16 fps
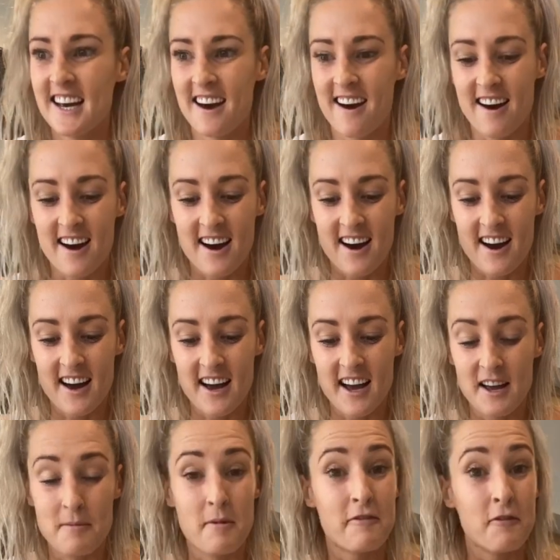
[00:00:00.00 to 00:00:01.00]

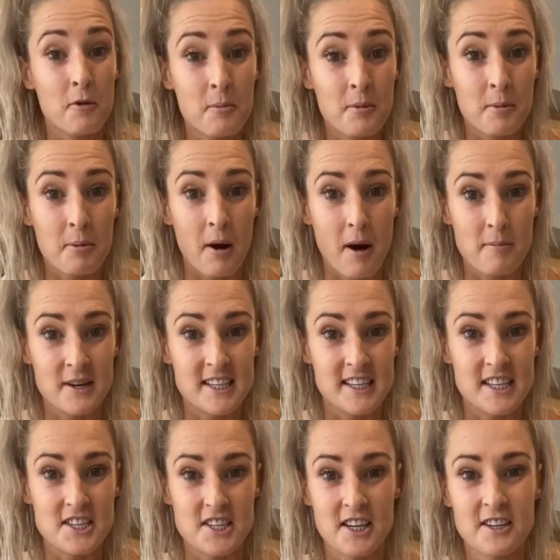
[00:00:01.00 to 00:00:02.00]
I'm a former primary
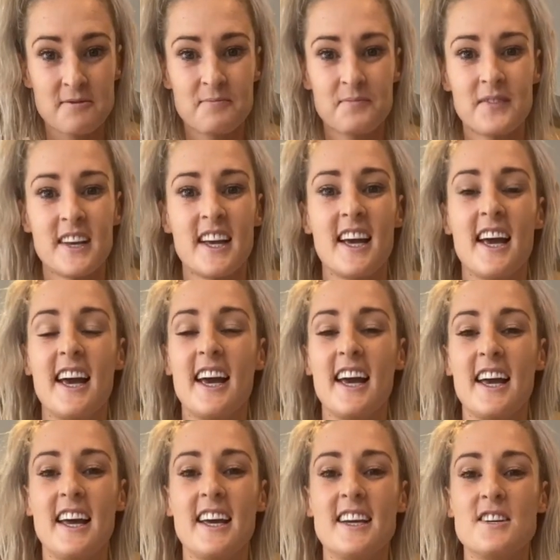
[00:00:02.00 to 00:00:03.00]
teacher,
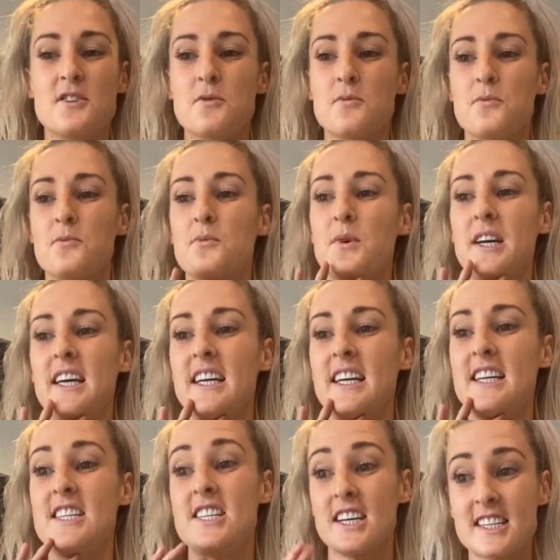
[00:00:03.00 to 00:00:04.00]
and
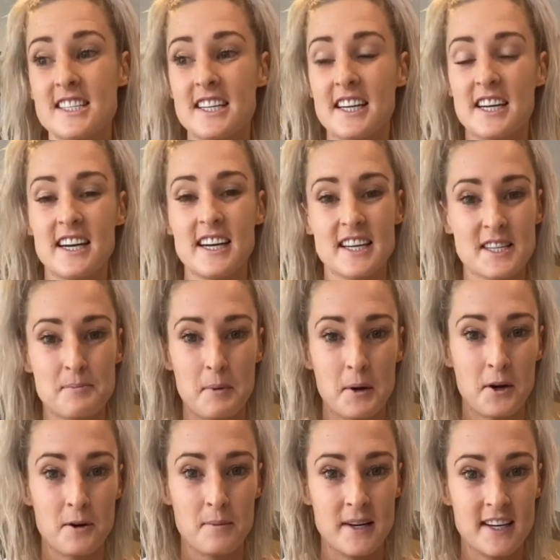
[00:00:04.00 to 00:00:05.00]
we just did an
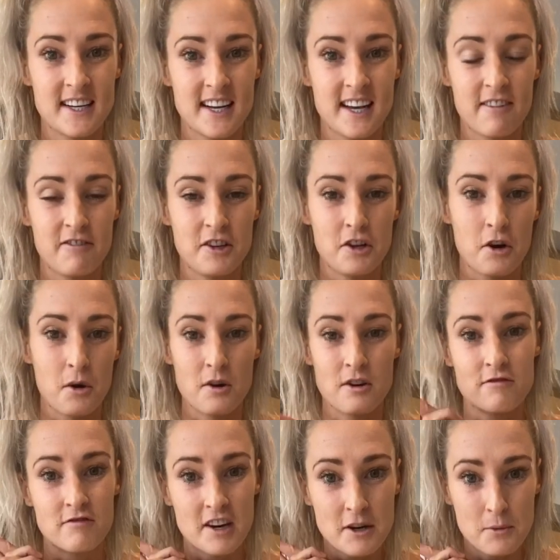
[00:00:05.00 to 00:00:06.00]
experiment. If you go
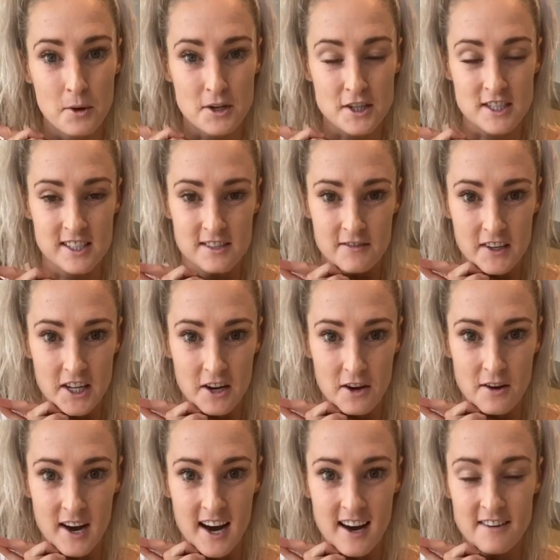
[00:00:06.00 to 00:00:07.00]
and rewatch this video
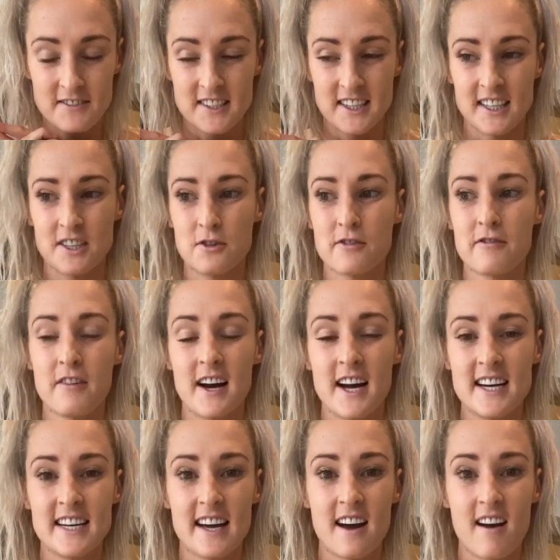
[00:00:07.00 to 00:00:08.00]
after, you'll
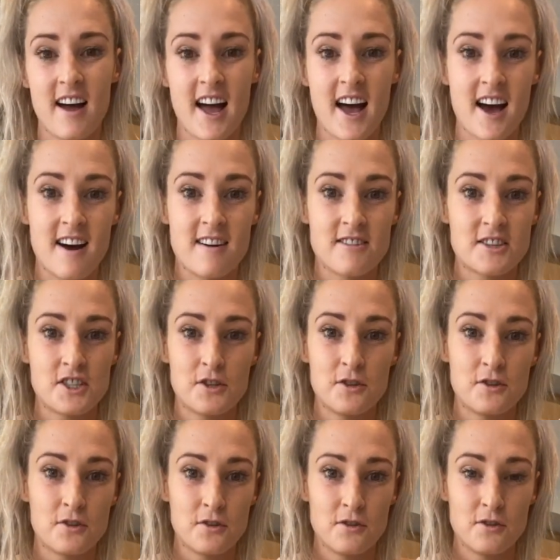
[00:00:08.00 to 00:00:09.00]
find out how to
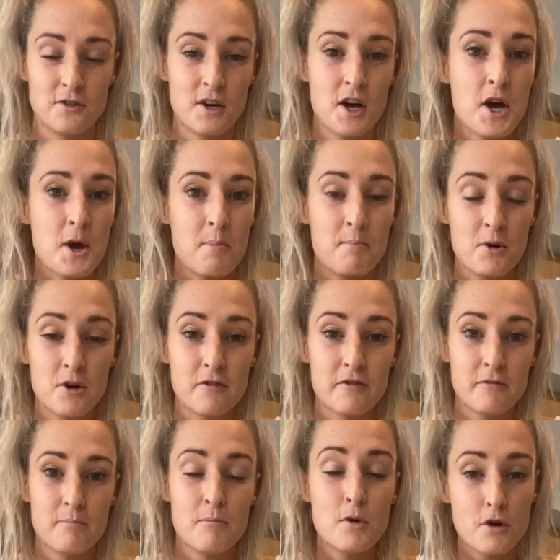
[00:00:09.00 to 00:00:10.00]
do
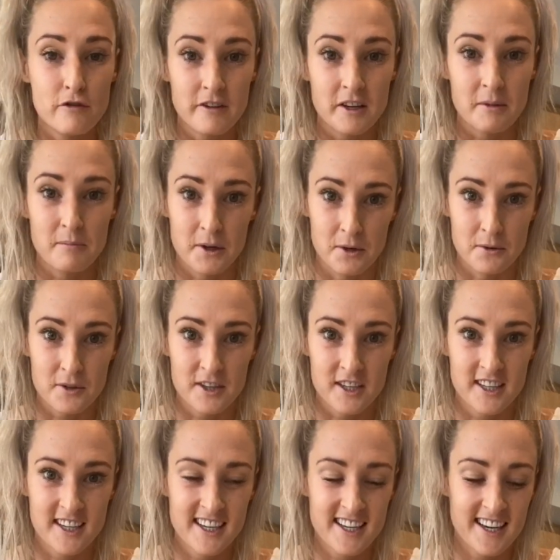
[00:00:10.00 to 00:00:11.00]
moving milk.
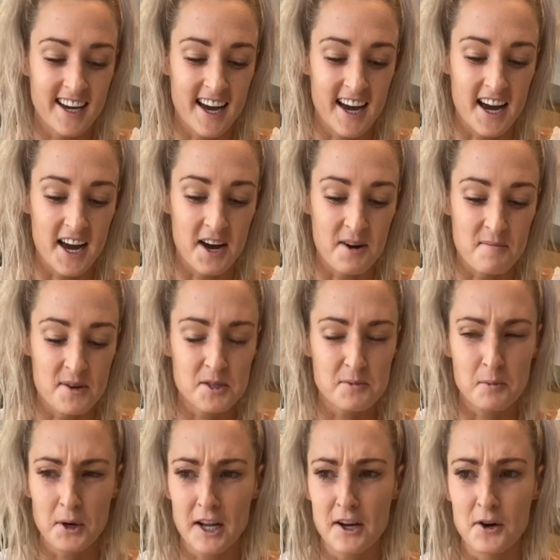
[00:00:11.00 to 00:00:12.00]
It's
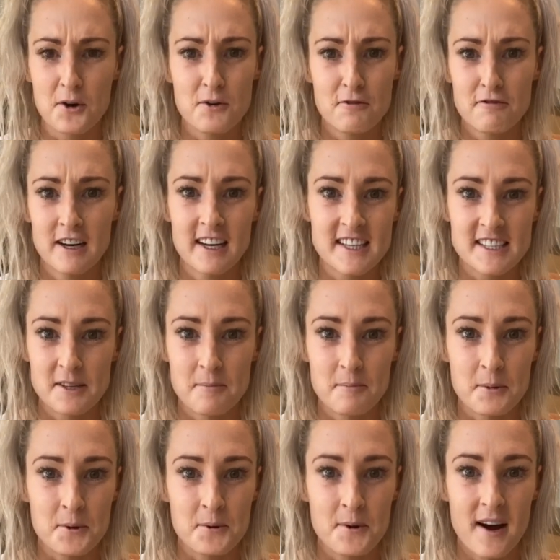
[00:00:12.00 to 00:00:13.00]
pretty cool, really
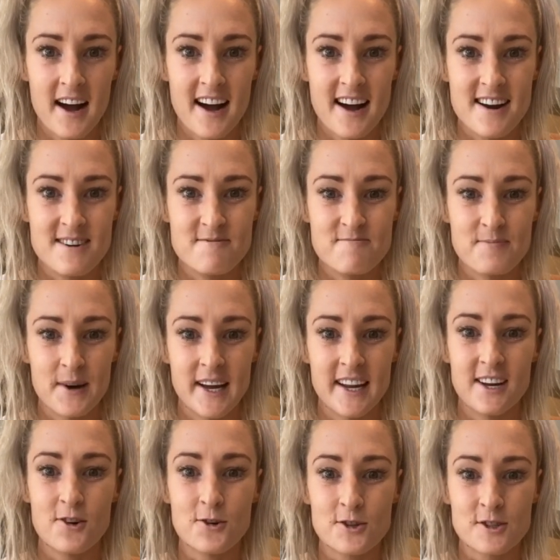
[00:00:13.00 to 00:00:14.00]
simple,
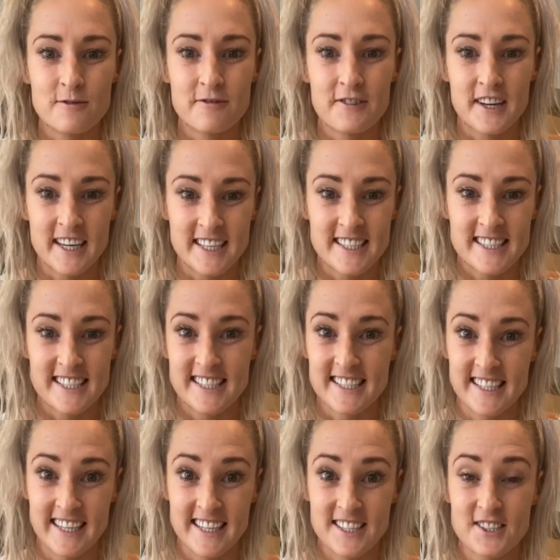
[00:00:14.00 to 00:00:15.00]
but awesome for kids to
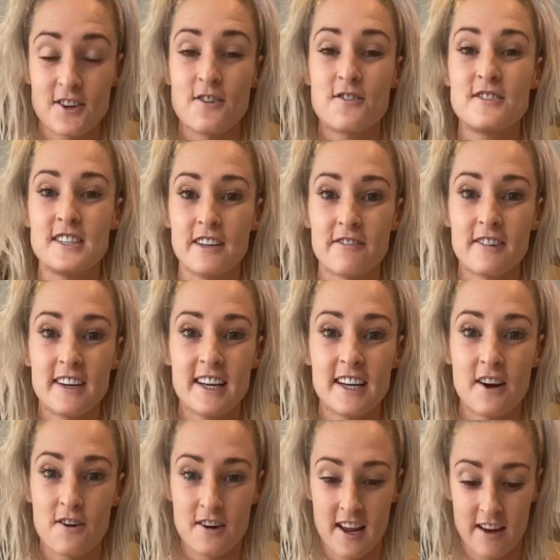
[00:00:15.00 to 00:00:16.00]
see, so definitely
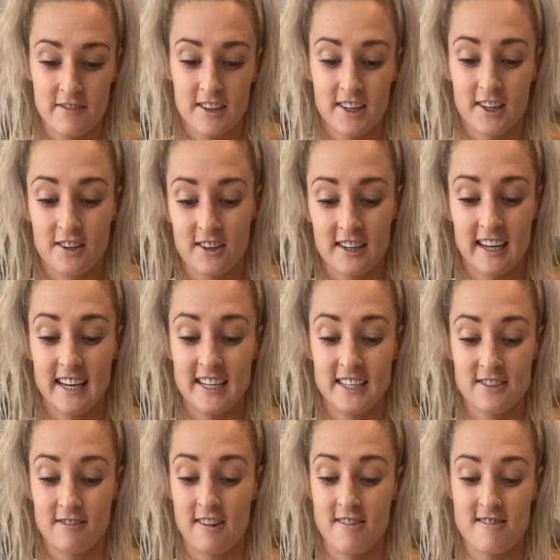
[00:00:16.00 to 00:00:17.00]
go and have a look
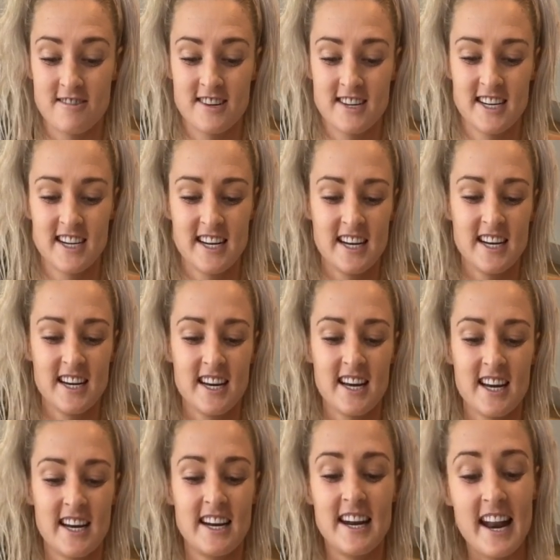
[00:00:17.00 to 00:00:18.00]
later on.
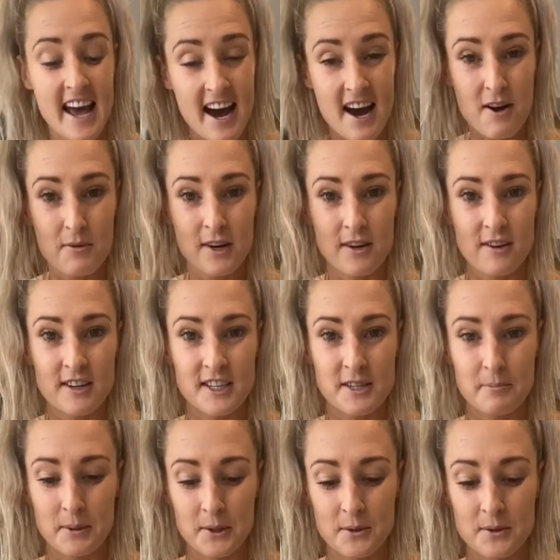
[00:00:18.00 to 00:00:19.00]
Now we're going to
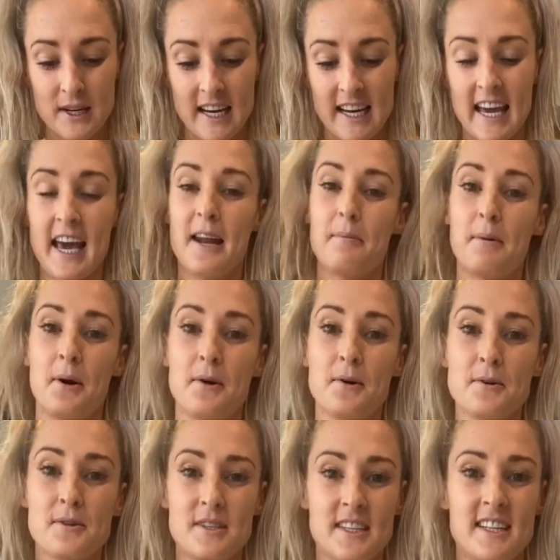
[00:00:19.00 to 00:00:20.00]
build a
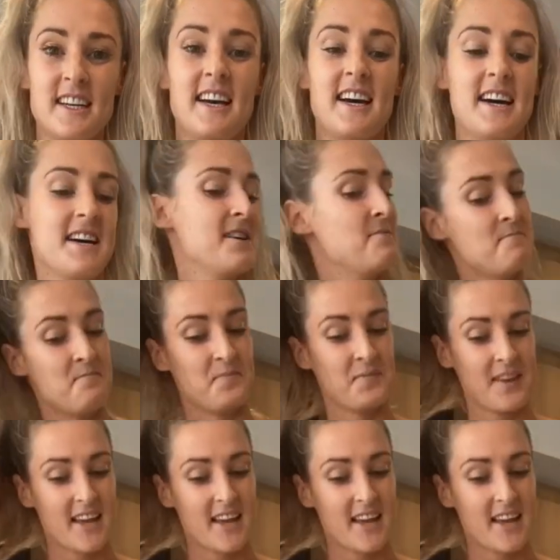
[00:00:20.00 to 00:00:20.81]
catapult. Again,